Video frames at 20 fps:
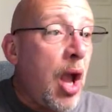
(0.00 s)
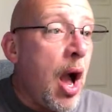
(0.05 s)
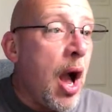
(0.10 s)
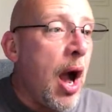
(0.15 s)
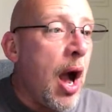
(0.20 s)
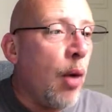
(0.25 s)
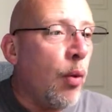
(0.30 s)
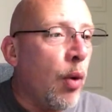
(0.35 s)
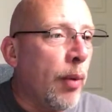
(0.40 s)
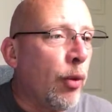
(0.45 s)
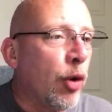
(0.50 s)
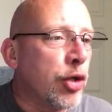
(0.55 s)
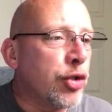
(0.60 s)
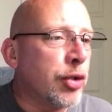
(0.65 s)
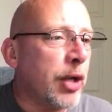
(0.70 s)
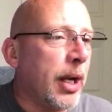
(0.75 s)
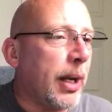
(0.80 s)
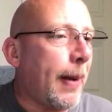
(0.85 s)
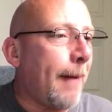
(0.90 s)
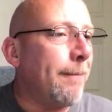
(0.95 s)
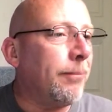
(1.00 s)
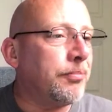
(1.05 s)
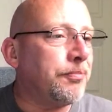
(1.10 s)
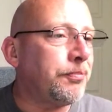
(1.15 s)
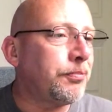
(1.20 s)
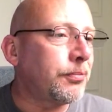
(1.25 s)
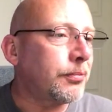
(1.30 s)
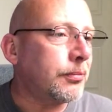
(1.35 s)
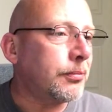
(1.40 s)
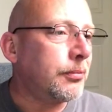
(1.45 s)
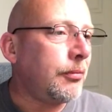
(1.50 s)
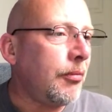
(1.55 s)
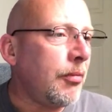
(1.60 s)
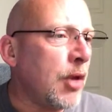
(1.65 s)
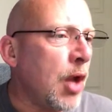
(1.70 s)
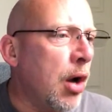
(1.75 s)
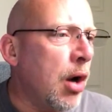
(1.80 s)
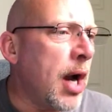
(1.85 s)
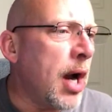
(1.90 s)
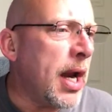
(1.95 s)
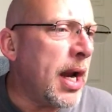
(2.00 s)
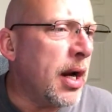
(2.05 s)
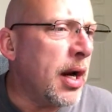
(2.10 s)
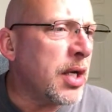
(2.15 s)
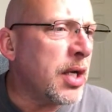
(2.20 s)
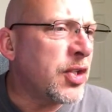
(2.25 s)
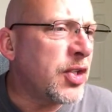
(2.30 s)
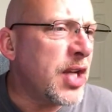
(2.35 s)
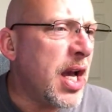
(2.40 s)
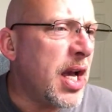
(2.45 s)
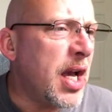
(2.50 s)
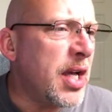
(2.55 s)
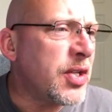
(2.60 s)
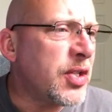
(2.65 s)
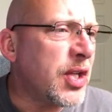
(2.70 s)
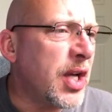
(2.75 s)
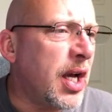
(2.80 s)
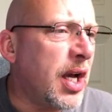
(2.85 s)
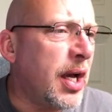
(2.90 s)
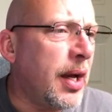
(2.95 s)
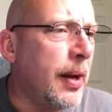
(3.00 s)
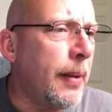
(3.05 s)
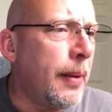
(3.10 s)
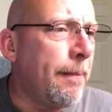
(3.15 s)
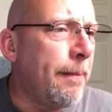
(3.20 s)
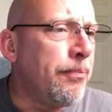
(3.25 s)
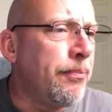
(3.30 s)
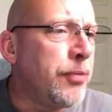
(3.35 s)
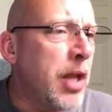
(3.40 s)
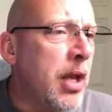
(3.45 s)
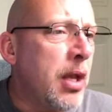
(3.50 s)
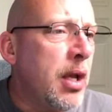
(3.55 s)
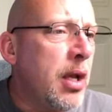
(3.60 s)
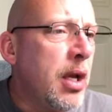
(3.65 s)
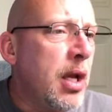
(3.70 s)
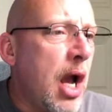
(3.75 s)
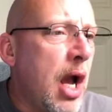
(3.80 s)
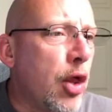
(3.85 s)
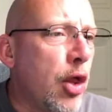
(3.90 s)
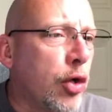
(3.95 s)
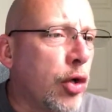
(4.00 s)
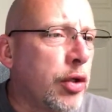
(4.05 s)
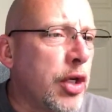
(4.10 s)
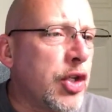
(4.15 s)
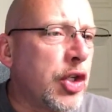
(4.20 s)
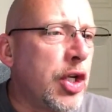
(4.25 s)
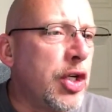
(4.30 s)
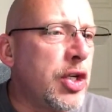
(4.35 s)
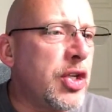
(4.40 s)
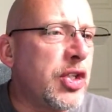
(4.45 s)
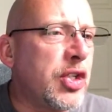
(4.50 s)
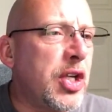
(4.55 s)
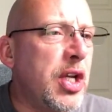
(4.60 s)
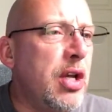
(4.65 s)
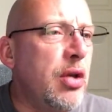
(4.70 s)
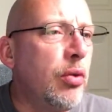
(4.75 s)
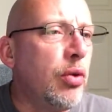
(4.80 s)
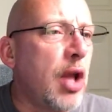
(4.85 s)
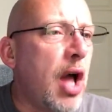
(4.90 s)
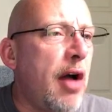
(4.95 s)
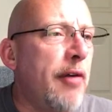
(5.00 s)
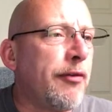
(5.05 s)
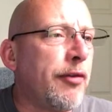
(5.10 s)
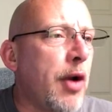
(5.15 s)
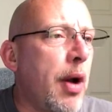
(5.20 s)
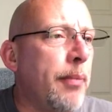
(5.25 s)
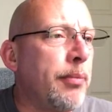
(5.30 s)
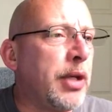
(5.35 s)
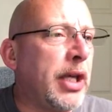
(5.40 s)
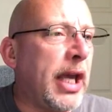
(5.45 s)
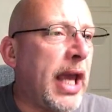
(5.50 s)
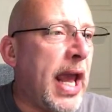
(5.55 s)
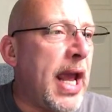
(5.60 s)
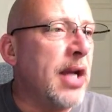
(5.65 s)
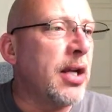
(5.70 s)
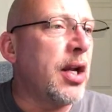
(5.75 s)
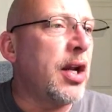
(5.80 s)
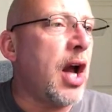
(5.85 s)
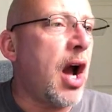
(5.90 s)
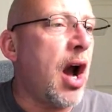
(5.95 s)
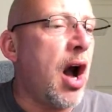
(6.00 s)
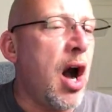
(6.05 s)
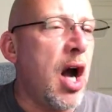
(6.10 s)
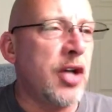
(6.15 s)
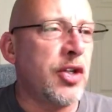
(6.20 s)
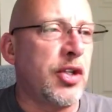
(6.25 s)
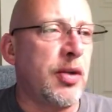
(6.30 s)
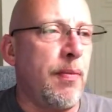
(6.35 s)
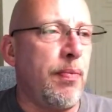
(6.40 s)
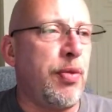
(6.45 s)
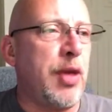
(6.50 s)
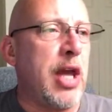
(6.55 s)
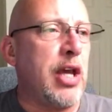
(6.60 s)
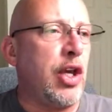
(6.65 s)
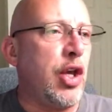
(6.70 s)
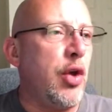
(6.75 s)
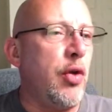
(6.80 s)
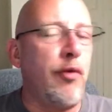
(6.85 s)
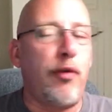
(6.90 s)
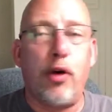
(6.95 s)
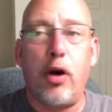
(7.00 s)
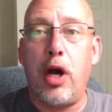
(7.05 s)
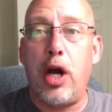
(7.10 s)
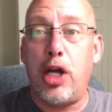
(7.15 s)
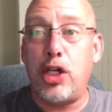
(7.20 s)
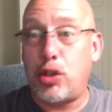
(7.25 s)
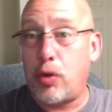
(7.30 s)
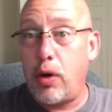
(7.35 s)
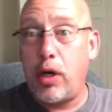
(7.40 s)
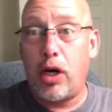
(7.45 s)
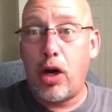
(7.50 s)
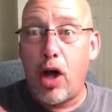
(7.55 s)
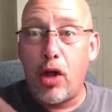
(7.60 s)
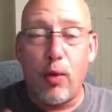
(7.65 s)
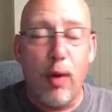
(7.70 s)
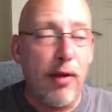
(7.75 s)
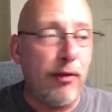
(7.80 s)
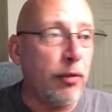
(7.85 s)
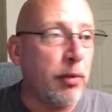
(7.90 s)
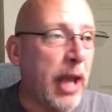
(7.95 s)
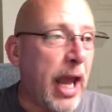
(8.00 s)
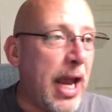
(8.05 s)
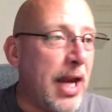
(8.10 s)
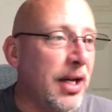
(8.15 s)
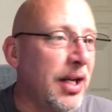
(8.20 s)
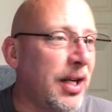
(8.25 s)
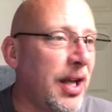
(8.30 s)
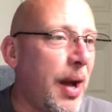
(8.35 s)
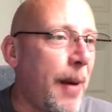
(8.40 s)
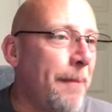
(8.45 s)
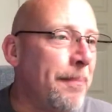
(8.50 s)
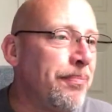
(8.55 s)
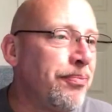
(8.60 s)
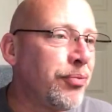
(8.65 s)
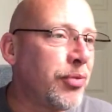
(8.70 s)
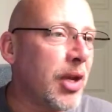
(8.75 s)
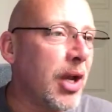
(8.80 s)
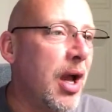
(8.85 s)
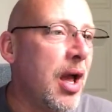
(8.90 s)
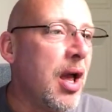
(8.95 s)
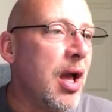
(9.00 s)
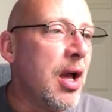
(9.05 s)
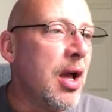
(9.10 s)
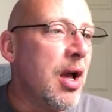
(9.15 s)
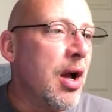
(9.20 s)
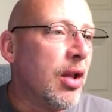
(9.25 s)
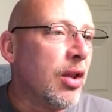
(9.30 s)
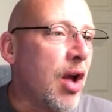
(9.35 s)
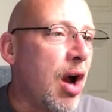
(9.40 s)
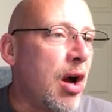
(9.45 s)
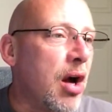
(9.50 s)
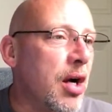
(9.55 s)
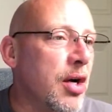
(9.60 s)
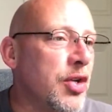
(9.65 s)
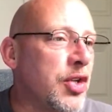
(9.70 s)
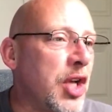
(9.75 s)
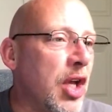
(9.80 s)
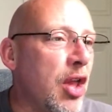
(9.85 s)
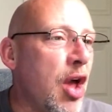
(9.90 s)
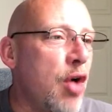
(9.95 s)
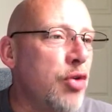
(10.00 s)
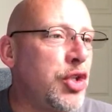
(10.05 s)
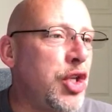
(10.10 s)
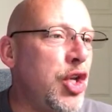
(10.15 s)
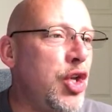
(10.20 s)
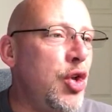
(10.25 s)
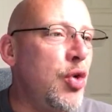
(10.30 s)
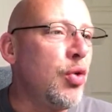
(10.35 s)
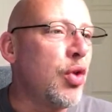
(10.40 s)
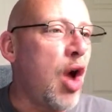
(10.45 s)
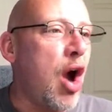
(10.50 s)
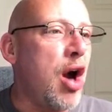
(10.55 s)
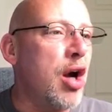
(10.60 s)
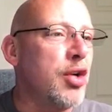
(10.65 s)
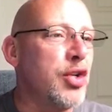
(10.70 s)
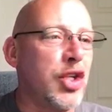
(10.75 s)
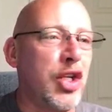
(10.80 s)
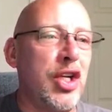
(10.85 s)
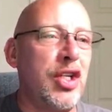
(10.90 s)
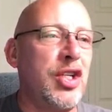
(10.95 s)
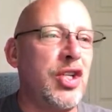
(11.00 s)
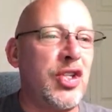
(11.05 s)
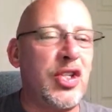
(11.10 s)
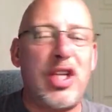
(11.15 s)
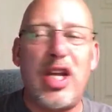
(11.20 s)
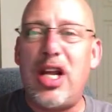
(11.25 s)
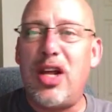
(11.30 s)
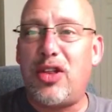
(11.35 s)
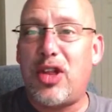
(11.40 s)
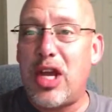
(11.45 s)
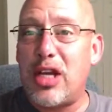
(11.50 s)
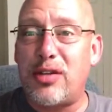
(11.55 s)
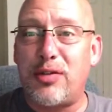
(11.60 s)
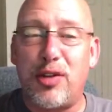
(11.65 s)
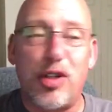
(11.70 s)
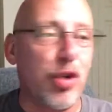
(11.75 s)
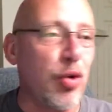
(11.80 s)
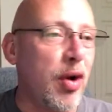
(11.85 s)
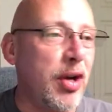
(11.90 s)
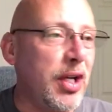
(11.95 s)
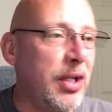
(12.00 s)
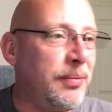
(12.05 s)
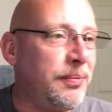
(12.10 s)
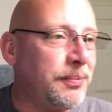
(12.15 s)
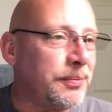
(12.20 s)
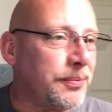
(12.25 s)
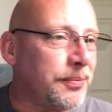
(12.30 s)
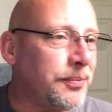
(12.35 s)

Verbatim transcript: oh, one more drink. All right. Eric says, um, hello, Chris. Good to see you. Love from Canada. Awesome. Thank you for uh, joining all the way from Canada. Lars, hello to you, Lars. Good to see you. Thanks for joining.